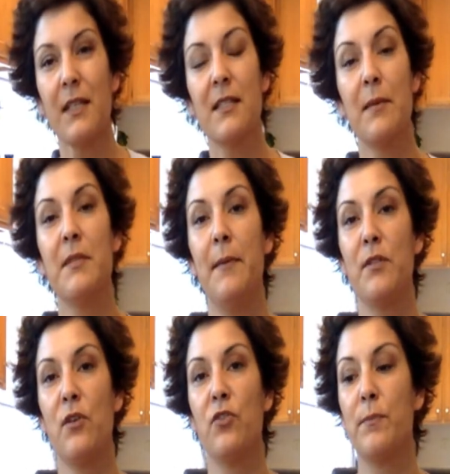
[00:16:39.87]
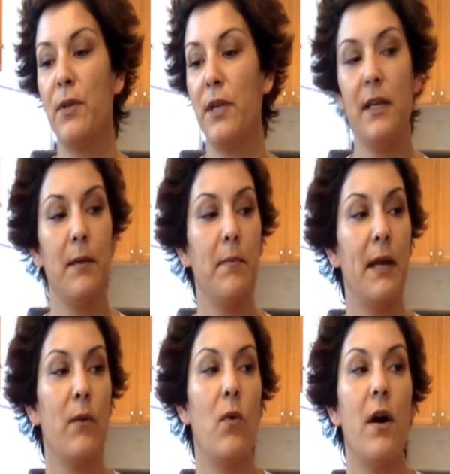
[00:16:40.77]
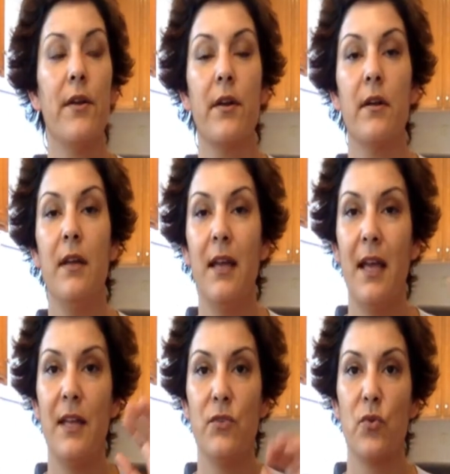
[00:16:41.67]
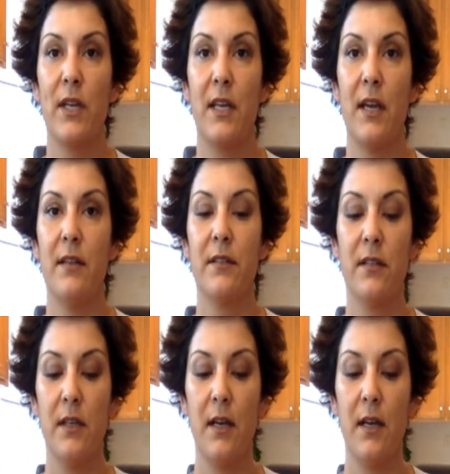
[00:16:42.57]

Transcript: sometimes I'll just put it in my water and drink it.